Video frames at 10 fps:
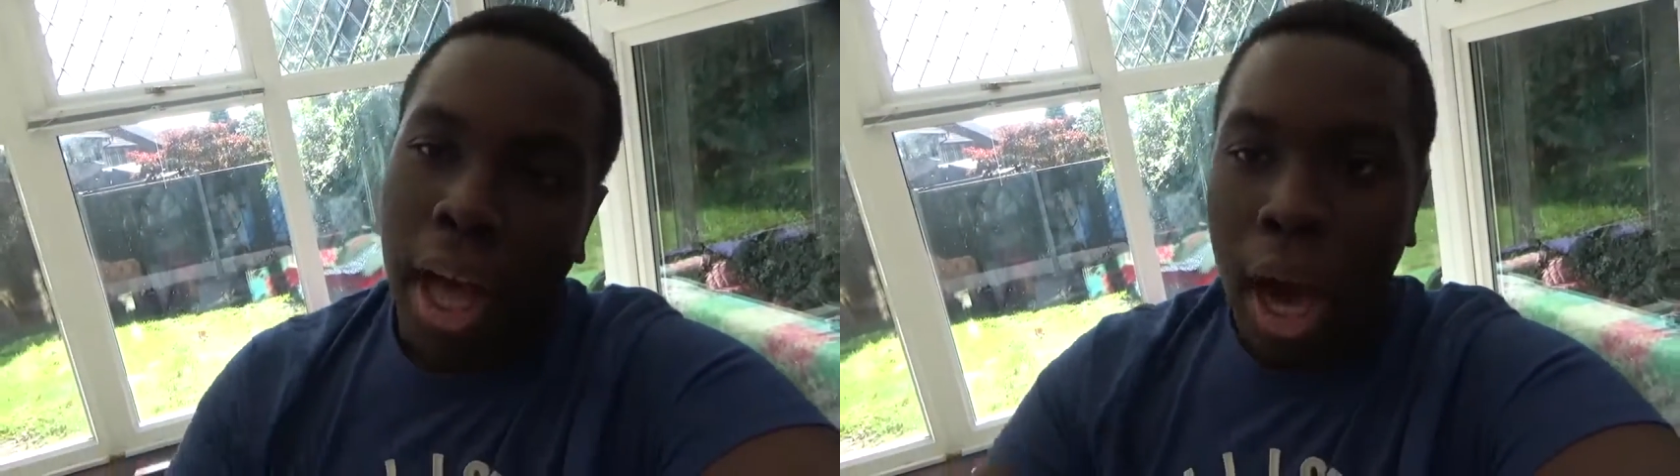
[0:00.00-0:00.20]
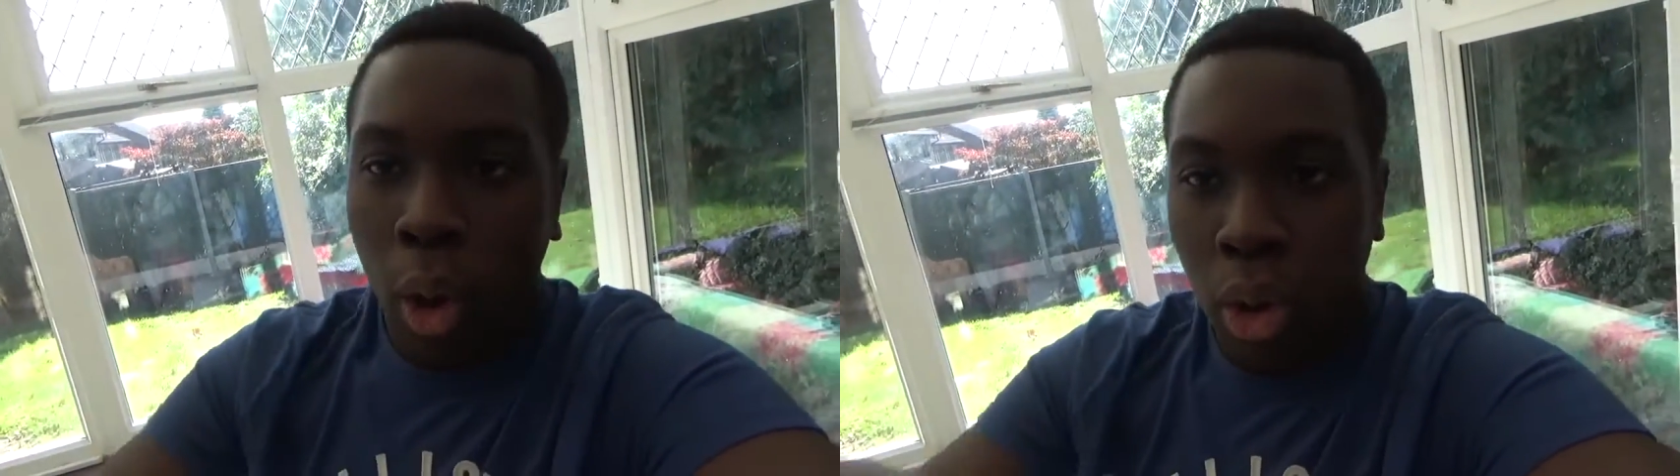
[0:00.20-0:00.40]

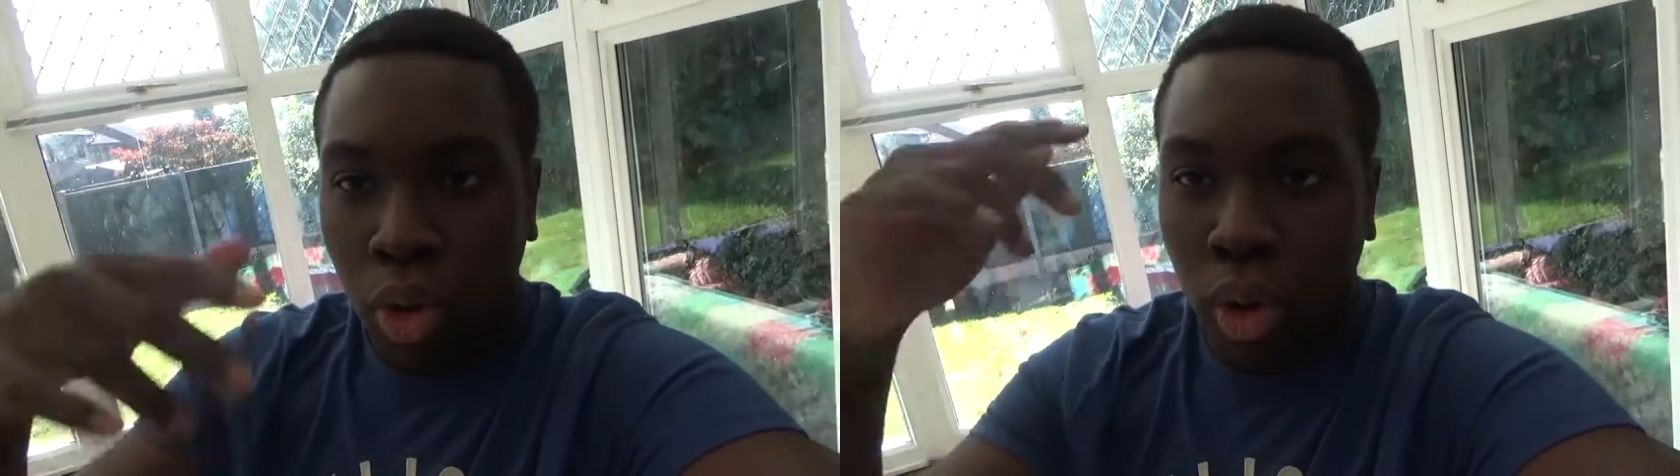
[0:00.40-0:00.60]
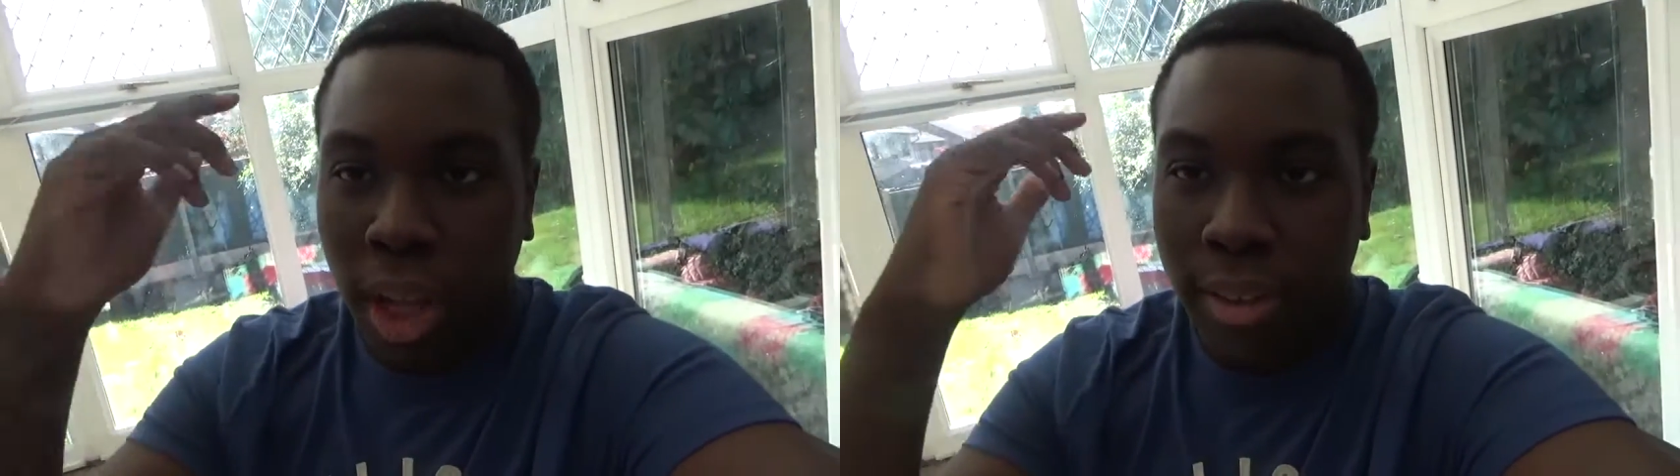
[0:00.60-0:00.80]
I would
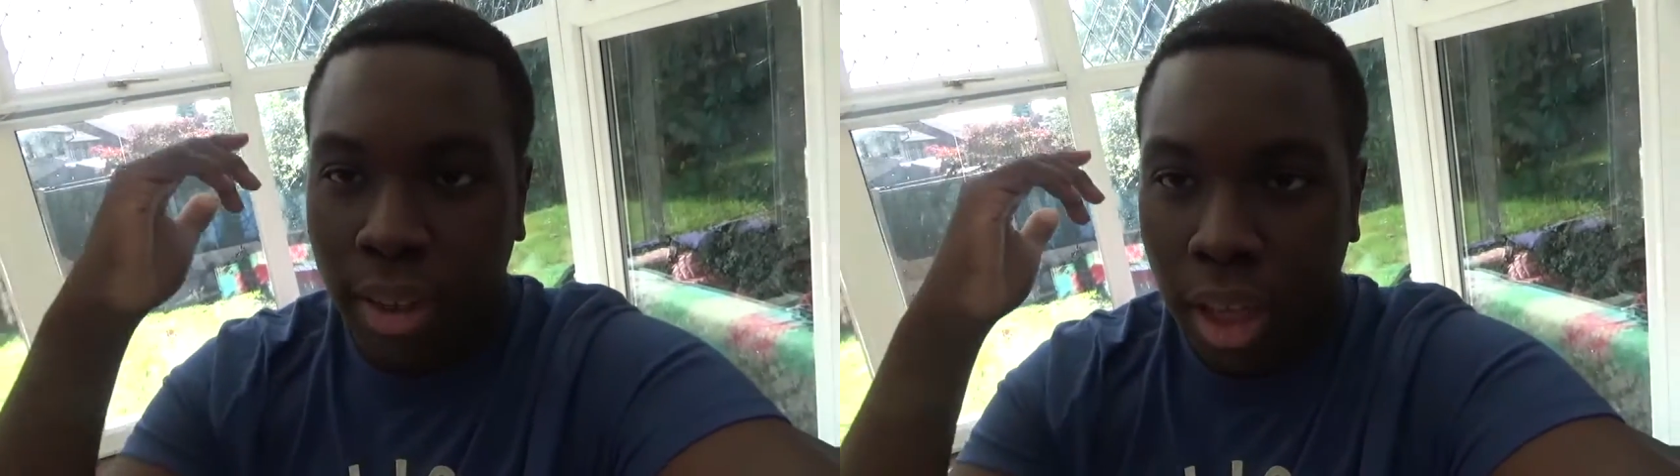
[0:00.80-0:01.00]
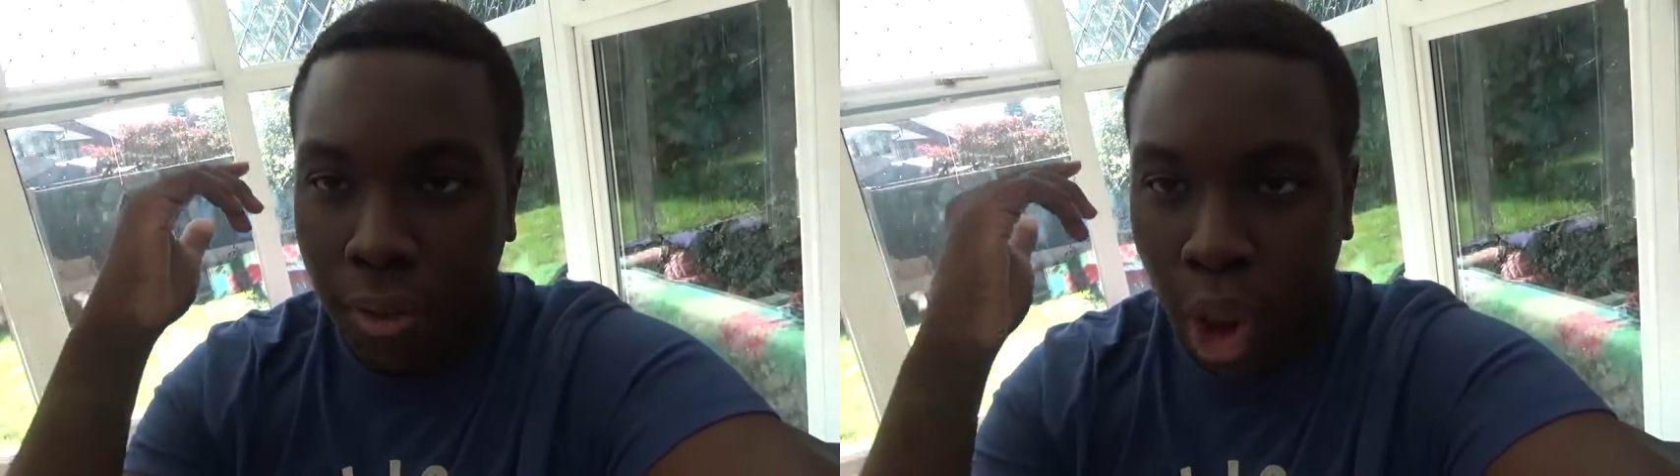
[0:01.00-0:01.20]
also like to
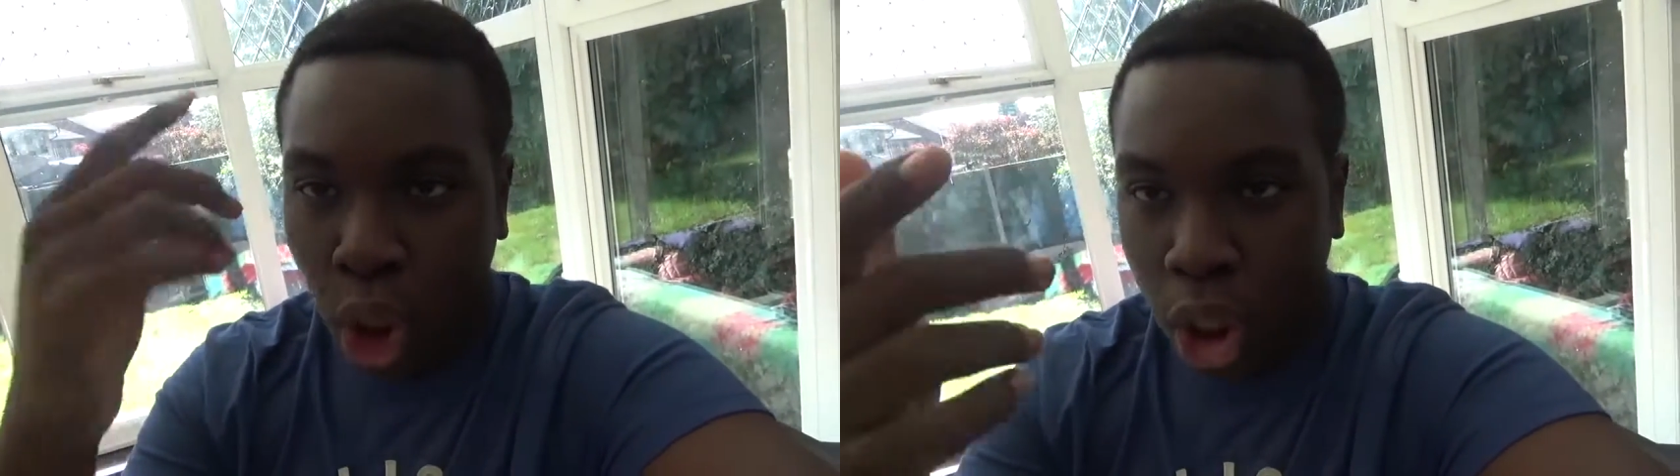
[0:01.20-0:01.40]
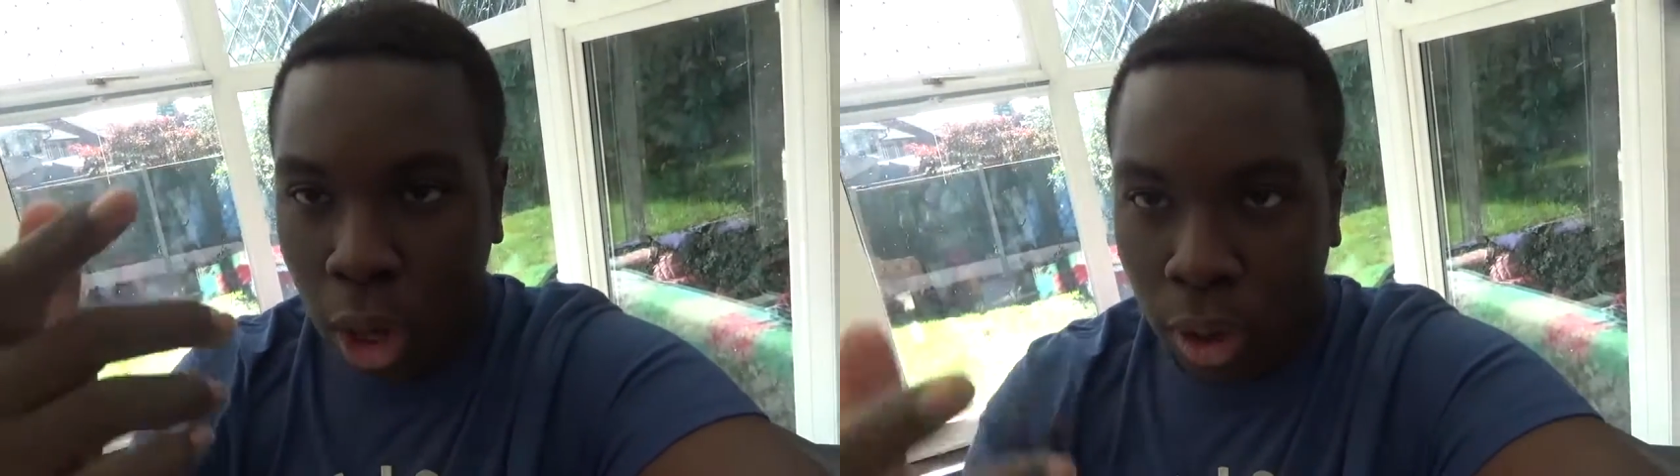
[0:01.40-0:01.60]
give a
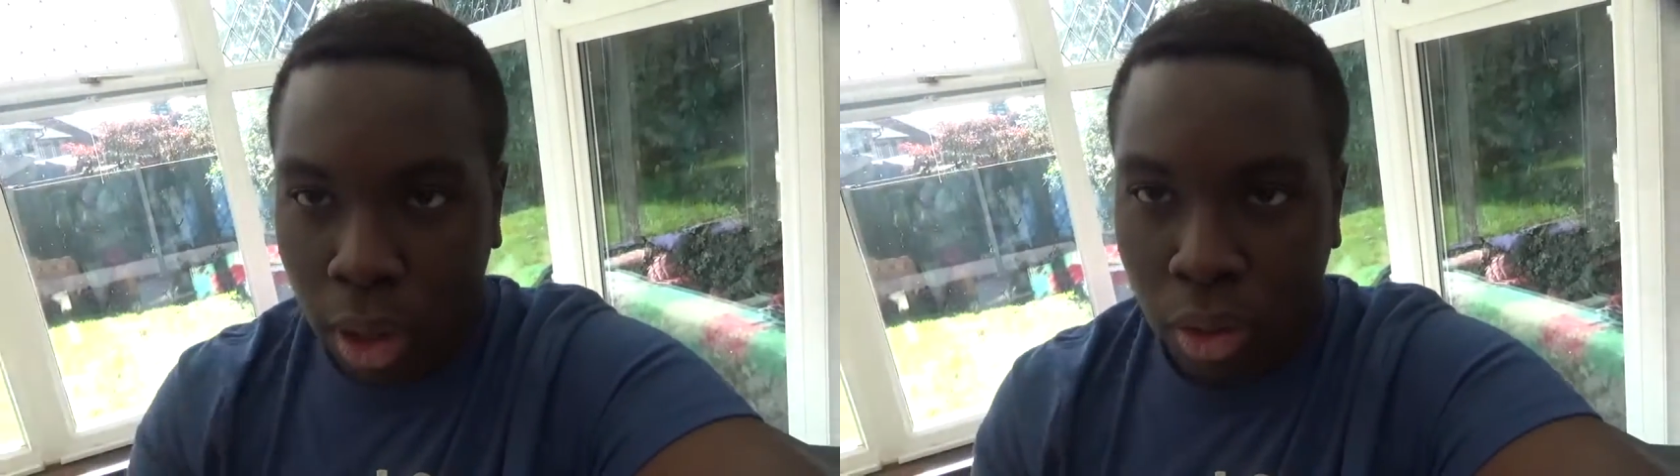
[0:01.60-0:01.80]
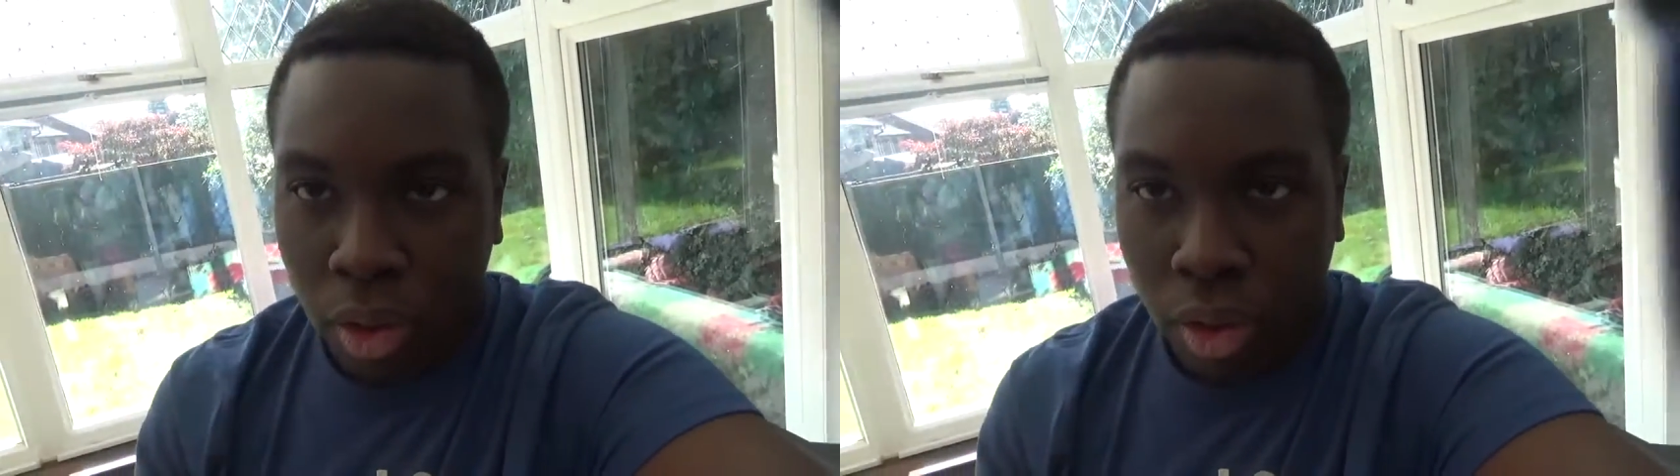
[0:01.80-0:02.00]
shout
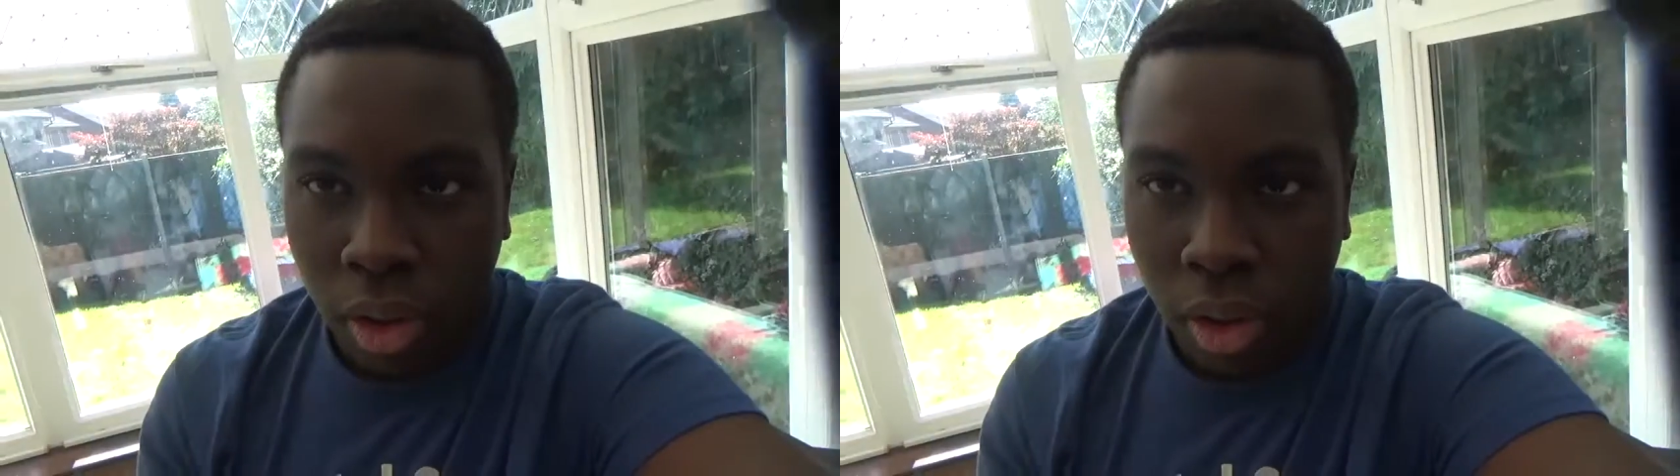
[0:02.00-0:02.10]
out